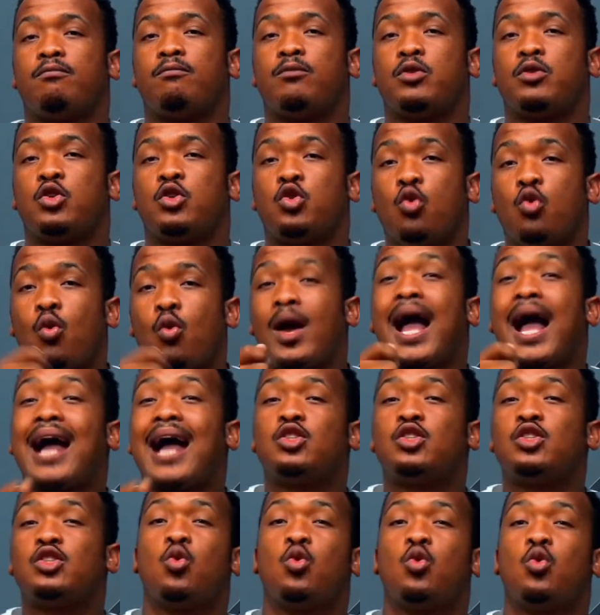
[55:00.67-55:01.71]
you
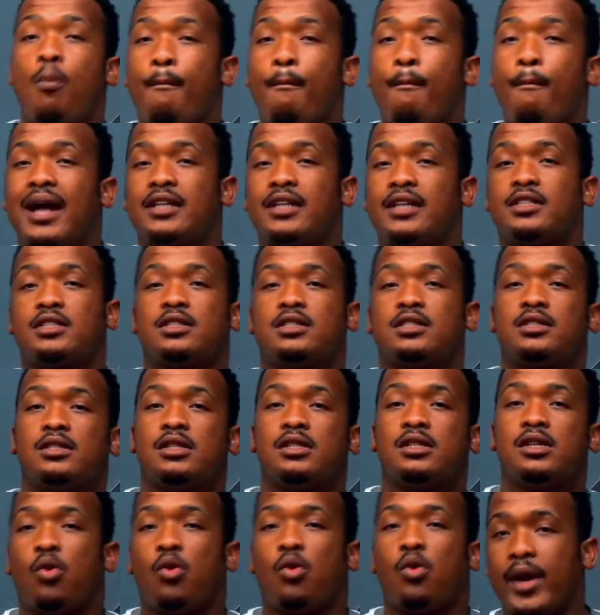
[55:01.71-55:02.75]
can't do much
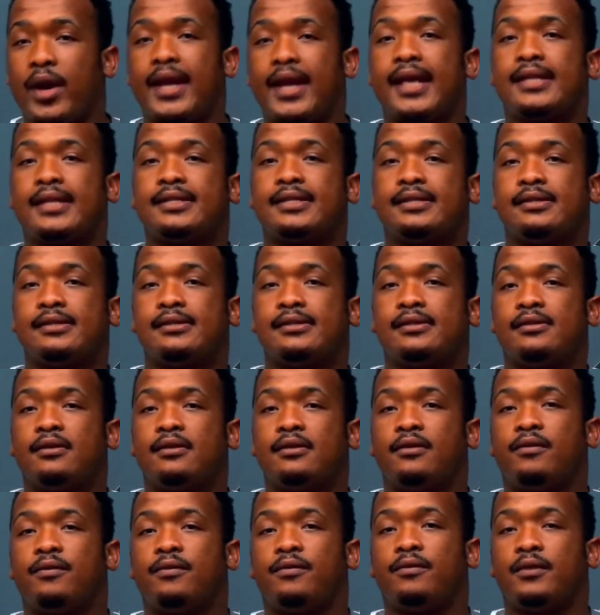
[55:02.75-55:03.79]
with it.
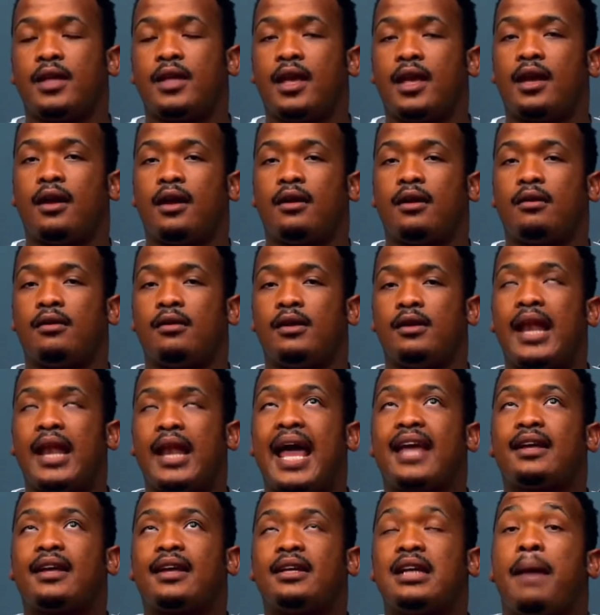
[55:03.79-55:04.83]
Yeah.
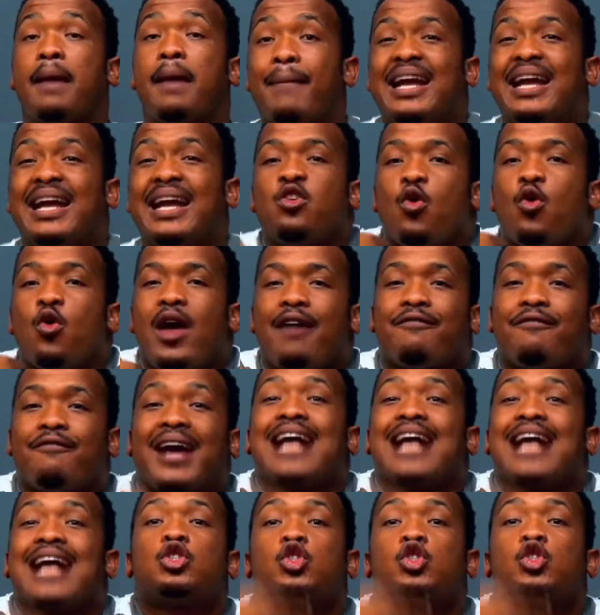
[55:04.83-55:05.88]
Like the money you have
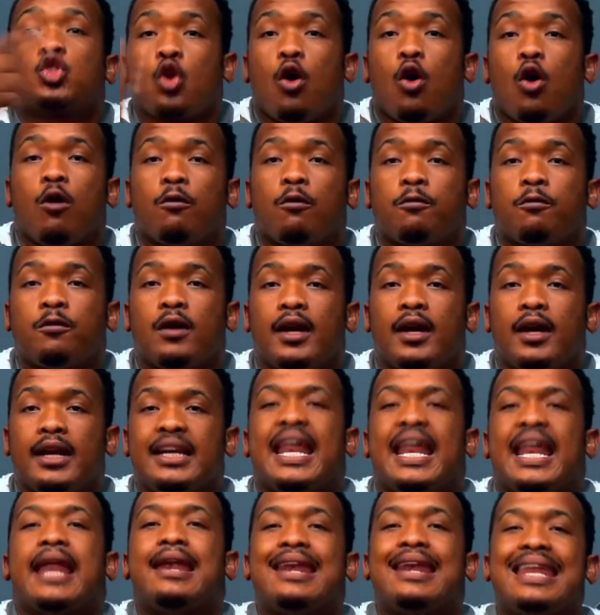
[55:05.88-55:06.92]
can't solve
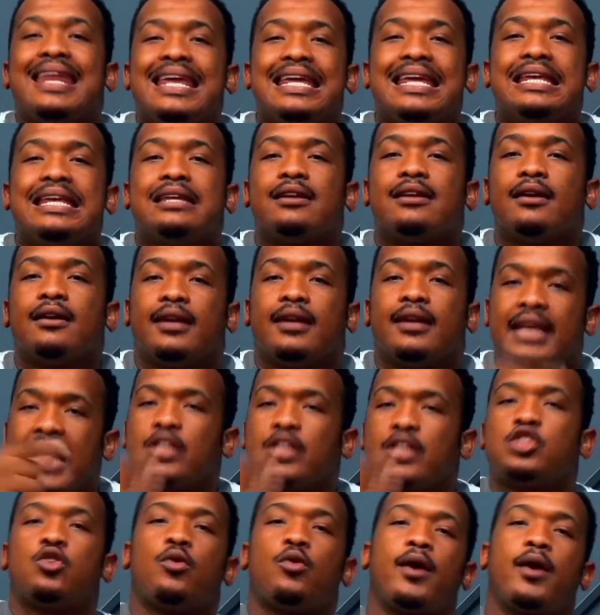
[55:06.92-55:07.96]
the need
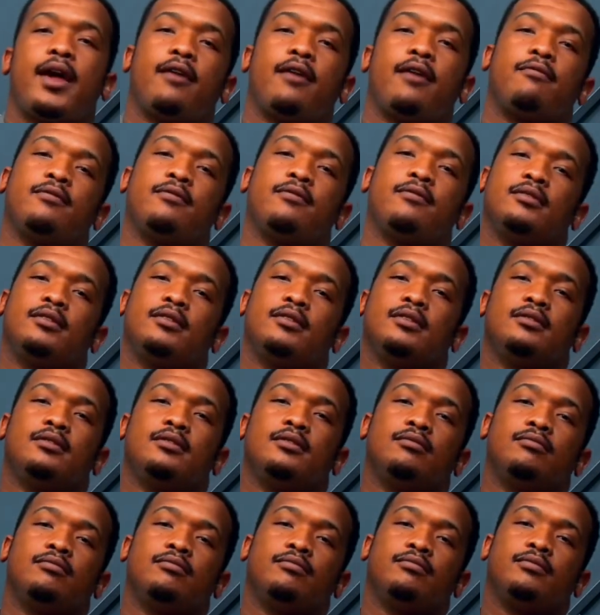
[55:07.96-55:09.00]
that you have.
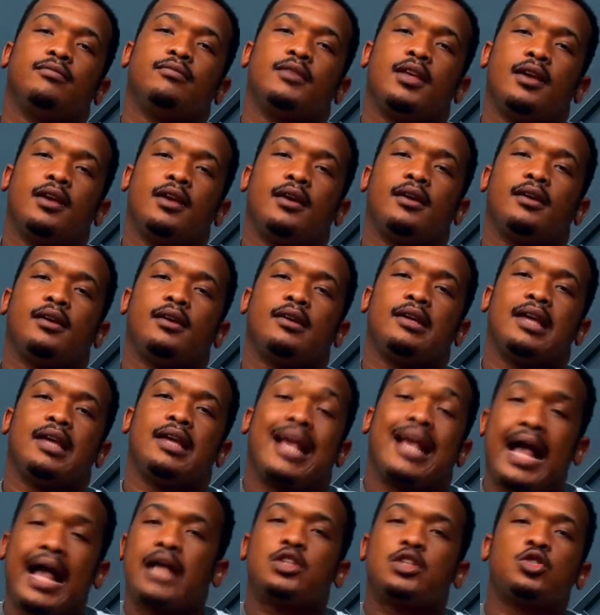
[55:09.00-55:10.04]
Yeah.
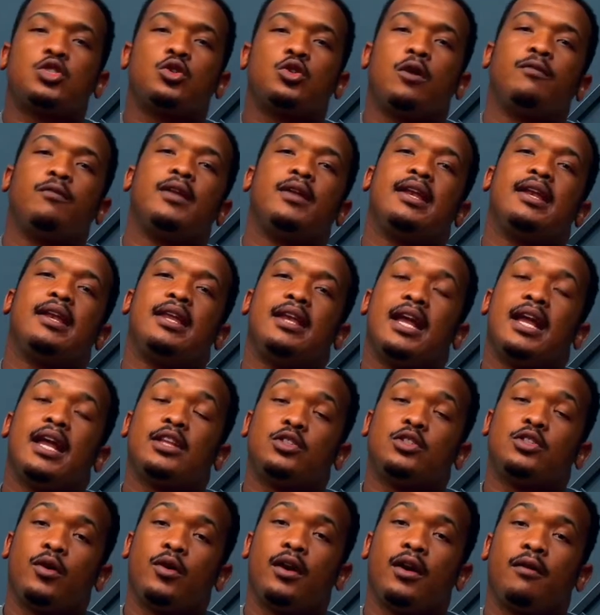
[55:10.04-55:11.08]
It can't solve the need
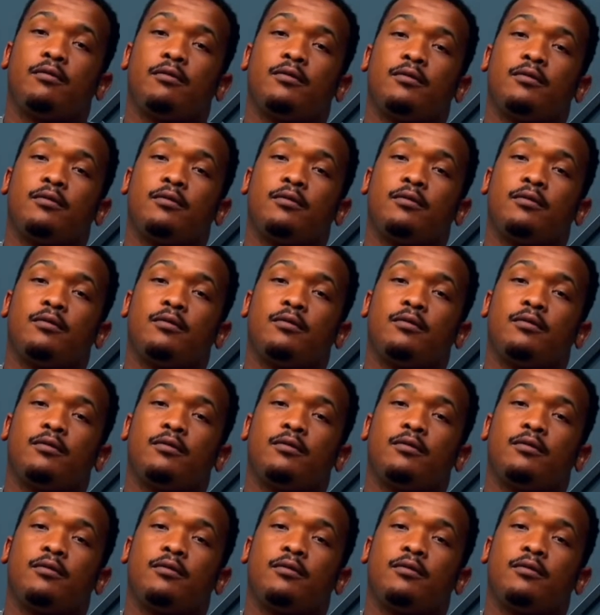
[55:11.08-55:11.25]
that you have.